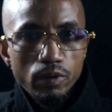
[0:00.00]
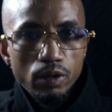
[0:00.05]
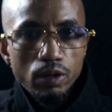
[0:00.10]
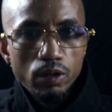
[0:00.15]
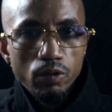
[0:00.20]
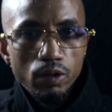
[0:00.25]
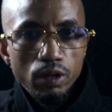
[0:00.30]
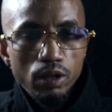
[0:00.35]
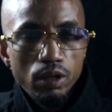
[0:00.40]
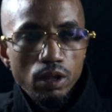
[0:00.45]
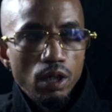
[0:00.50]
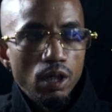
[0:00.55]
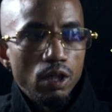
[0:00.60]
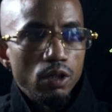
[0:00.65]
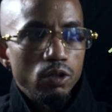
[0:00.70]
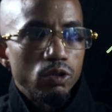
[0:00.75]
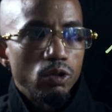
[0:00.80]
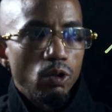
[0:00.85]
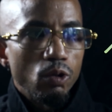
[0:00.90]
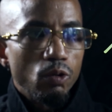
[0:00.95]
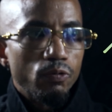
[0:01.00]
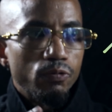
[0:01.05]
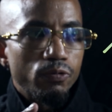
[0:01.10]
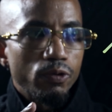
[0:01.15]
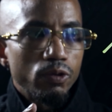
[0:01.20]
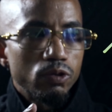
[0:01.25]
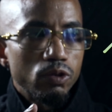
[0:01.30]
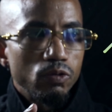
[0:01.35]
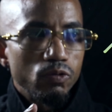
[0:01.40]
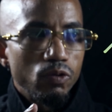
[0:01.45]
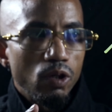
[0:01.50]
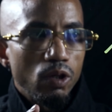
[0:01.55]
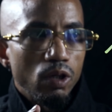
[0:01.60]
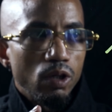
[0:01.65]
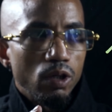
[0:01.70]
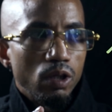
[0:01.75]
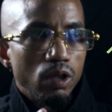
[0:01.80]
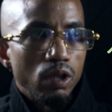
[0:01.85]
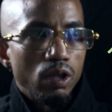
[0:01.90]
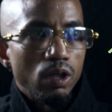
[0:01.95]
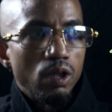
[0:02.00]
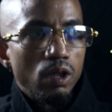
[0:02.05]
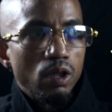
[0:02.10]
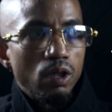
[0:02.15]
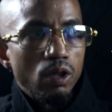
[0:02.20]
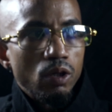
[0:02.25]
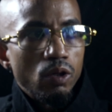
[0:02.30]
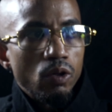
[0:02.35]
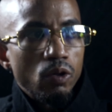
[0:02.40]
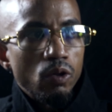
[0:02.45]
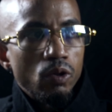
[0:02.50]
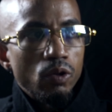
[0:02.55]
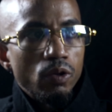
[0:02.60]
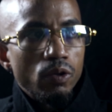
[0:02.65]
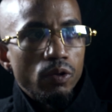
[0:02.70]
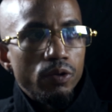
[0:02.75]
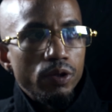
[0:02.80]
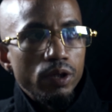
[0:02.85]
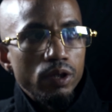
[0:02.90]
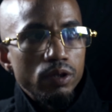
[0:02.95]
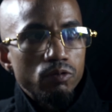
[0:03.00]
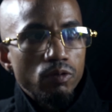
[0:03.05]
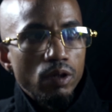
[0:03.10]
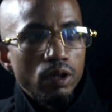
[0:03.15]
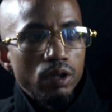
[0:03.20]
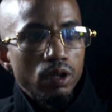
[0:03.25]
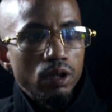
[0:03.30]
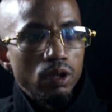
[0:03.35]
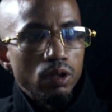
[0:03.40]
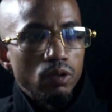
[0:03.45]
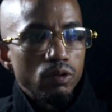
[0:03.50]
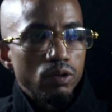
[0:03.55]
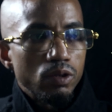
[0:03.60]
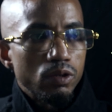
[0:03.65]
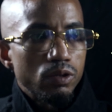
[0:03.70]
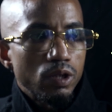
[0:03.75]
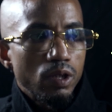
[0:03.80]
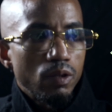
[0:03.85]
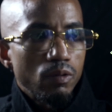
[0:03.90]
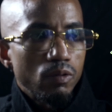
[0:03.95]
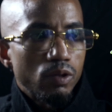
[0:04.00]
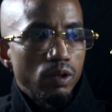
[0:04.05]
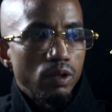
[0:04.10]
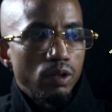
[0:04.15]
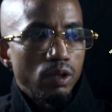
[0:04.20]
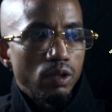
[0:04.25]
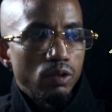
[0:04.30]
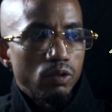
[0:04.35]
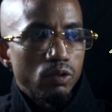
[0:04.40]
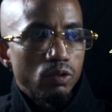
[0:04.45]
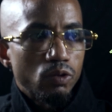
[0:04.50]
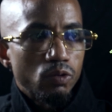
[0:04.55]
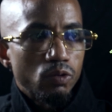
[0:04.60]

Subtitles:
All right, so first of all, this right here is the same thing as